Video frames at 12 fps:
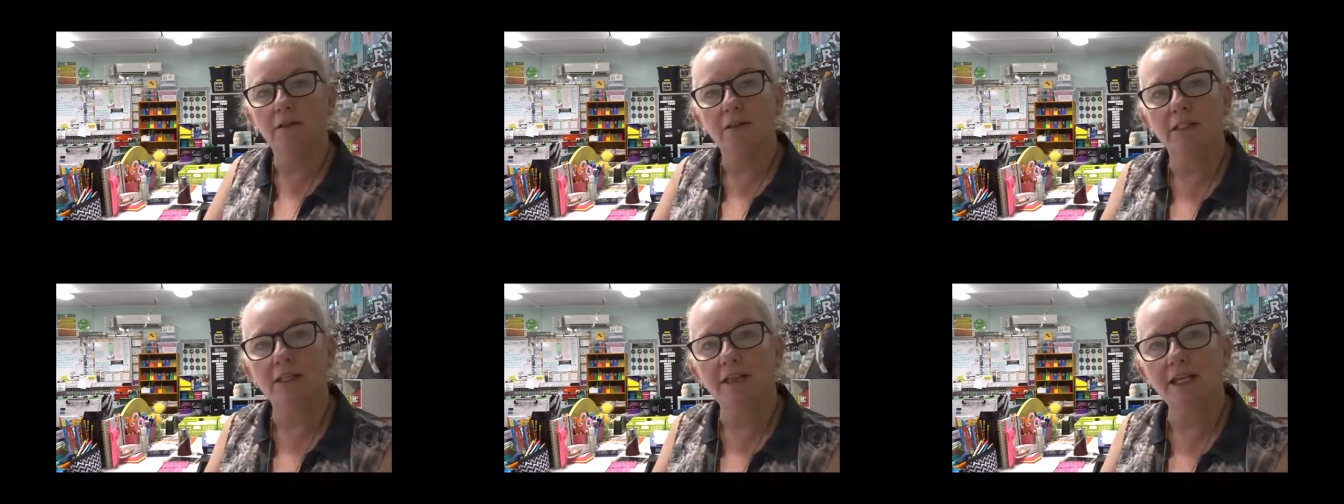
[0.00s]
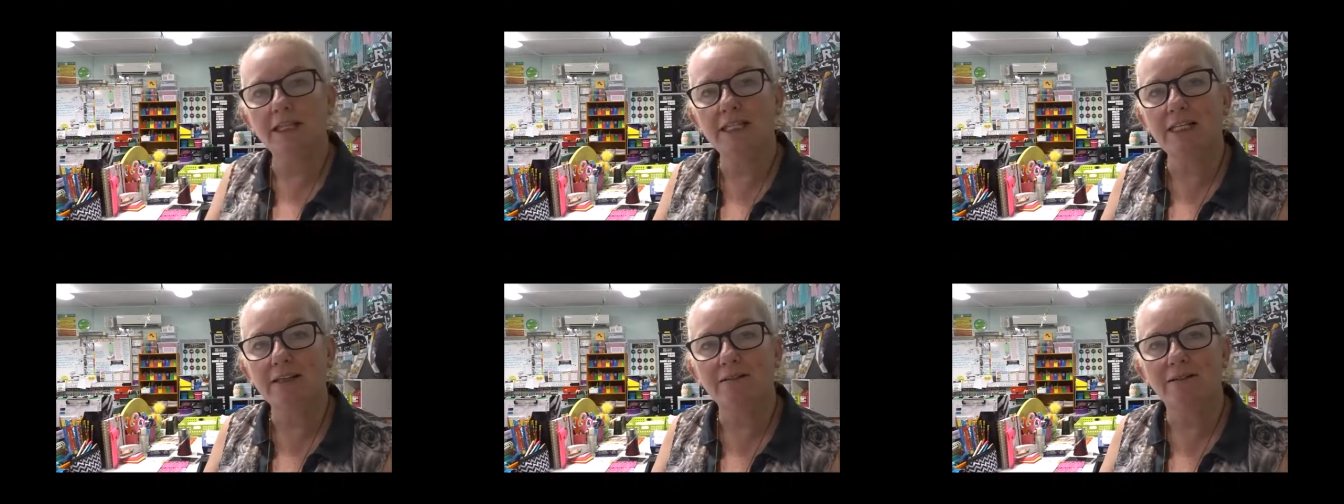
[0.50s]
So that's
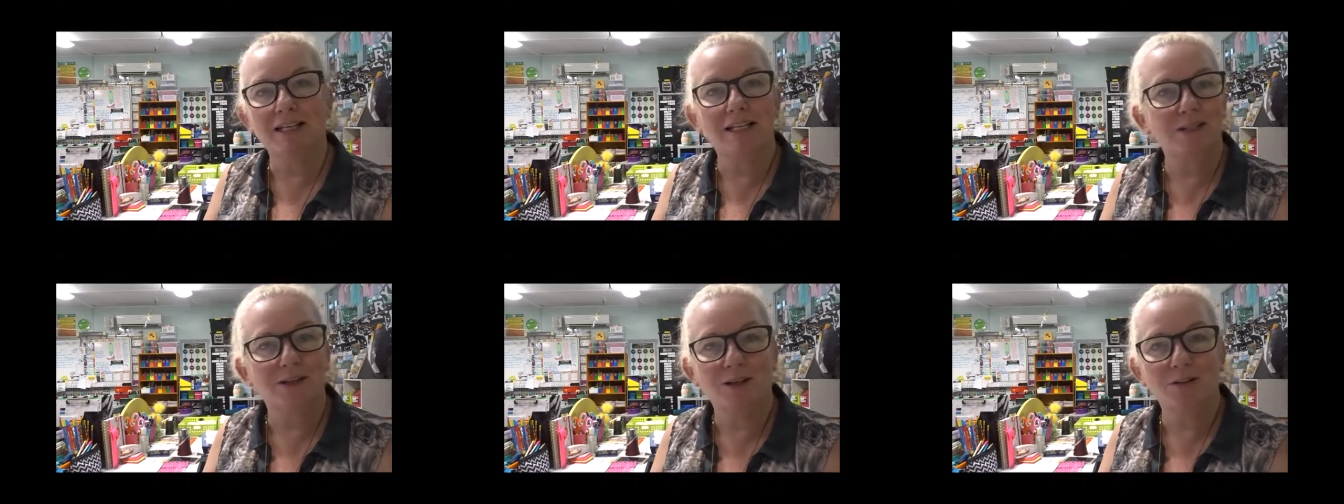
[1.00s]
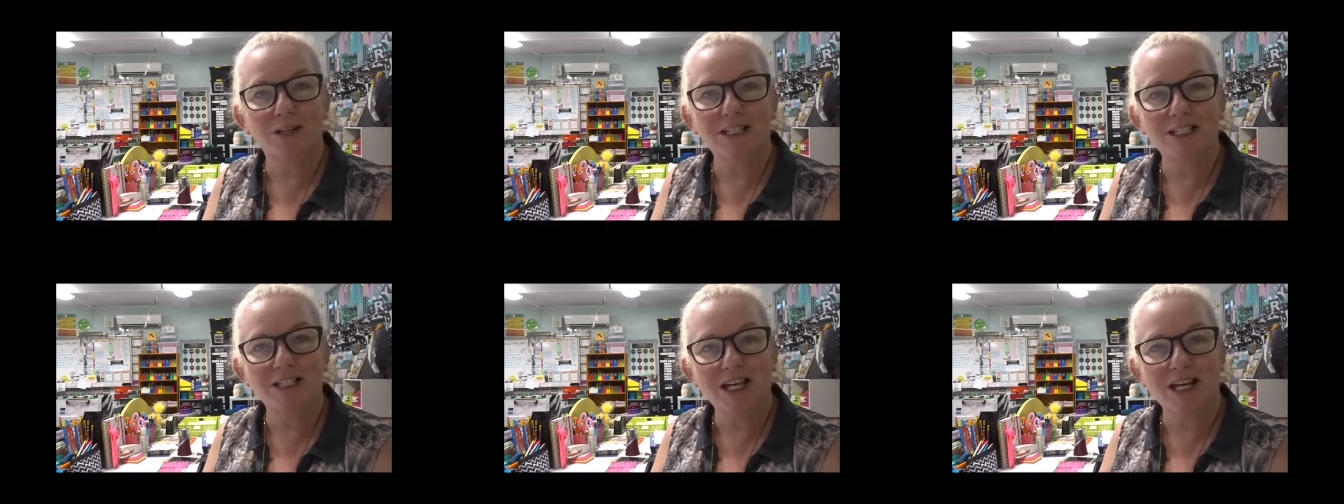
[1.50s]
it. That's all I wanted
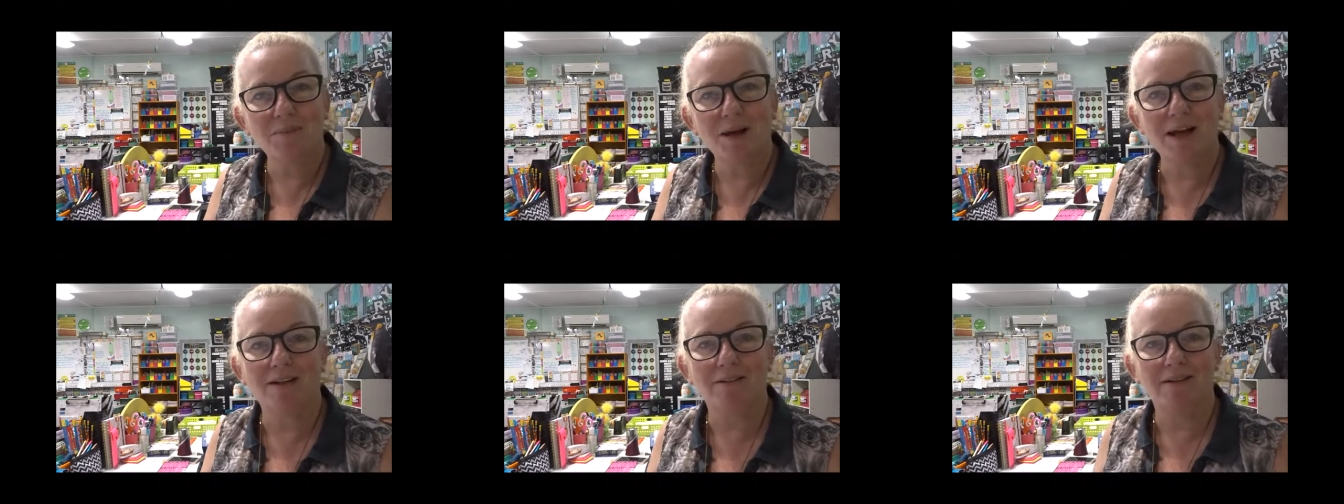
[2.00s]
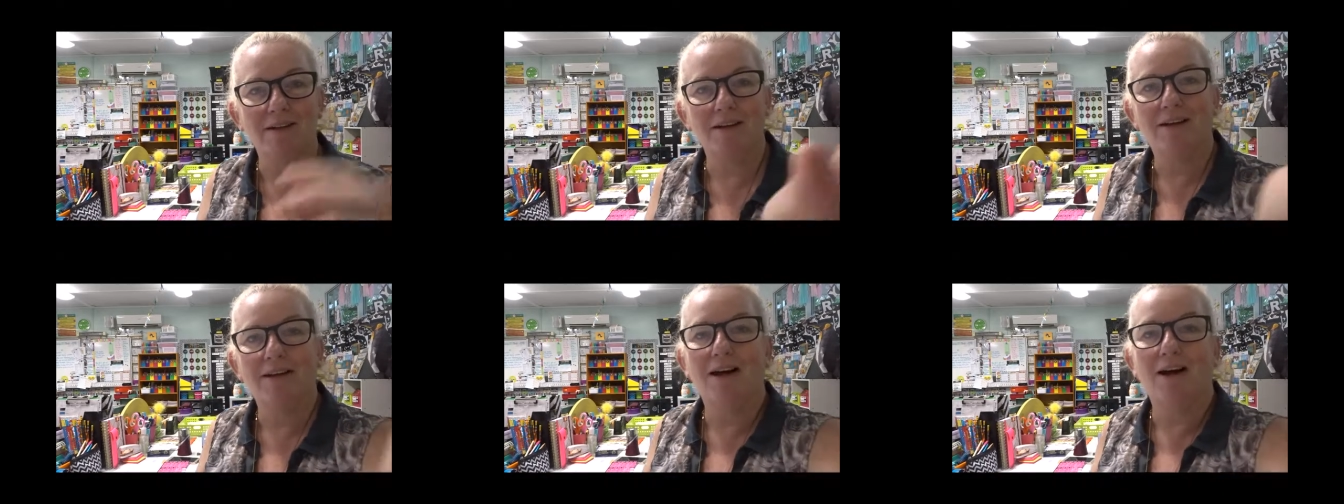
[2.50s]
to chat about.
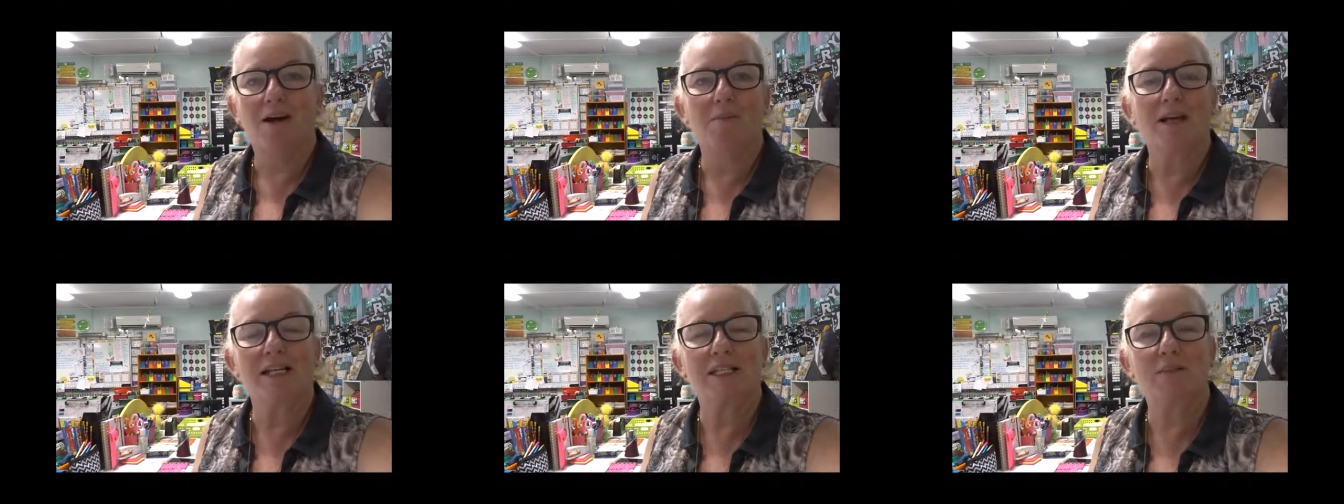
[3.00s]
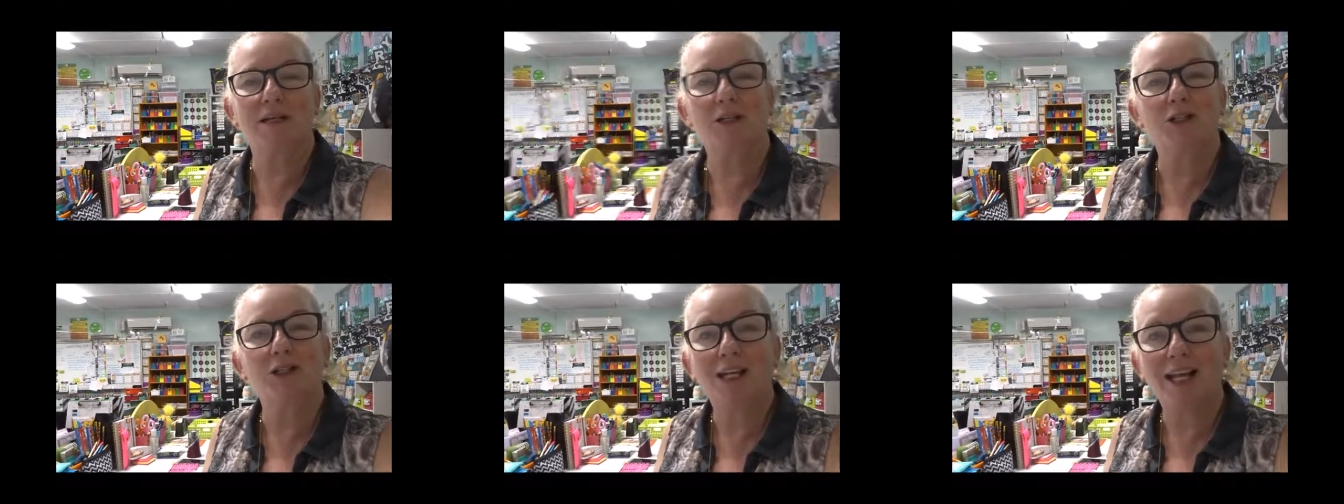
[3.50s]
I may speak
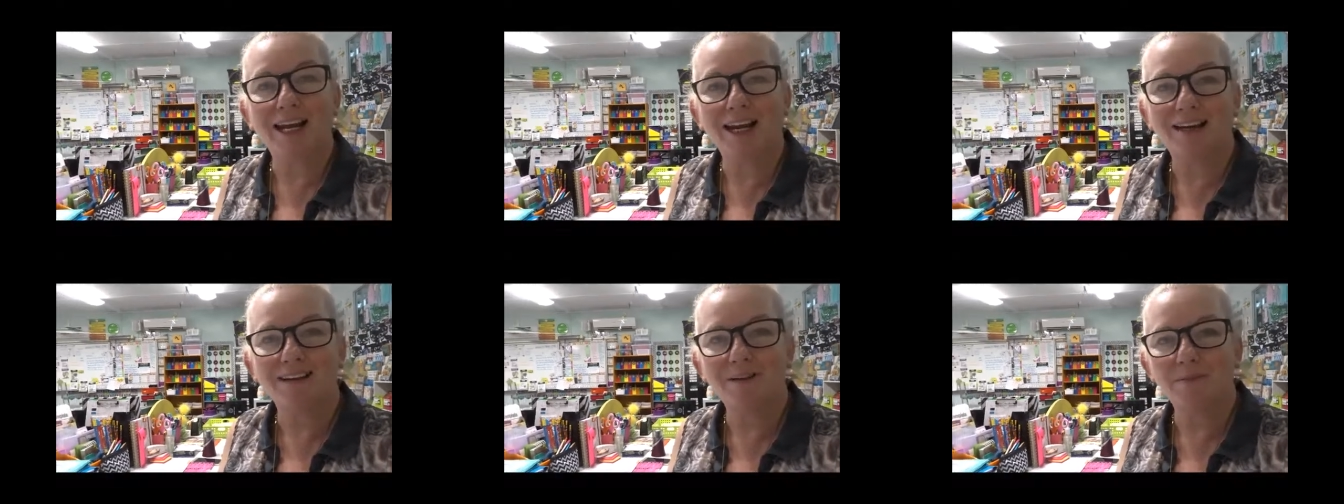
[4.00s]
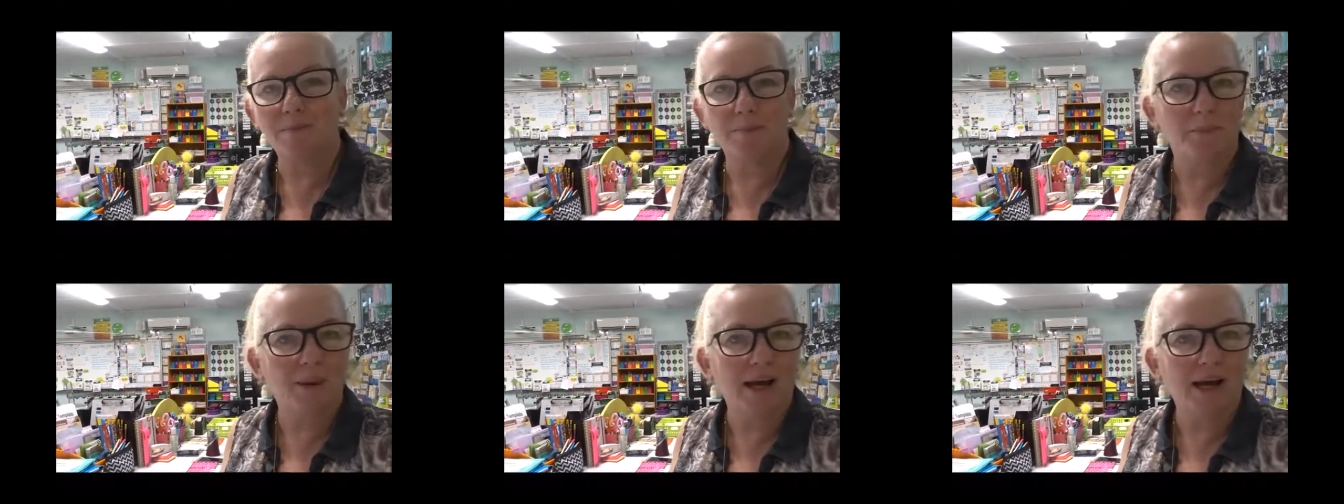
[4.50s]
to you later.
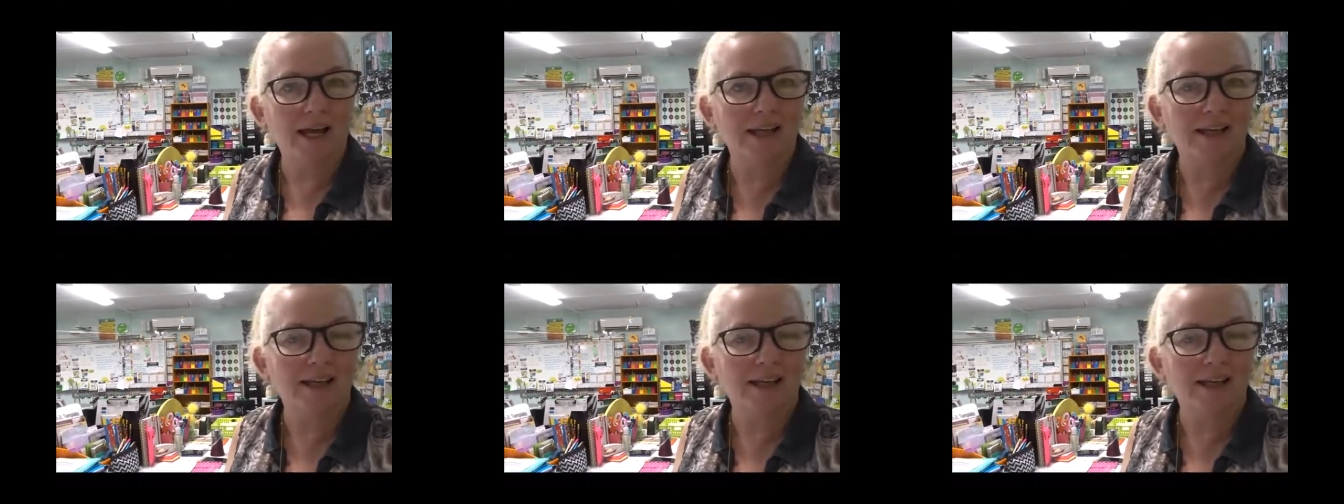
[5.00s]
Bye.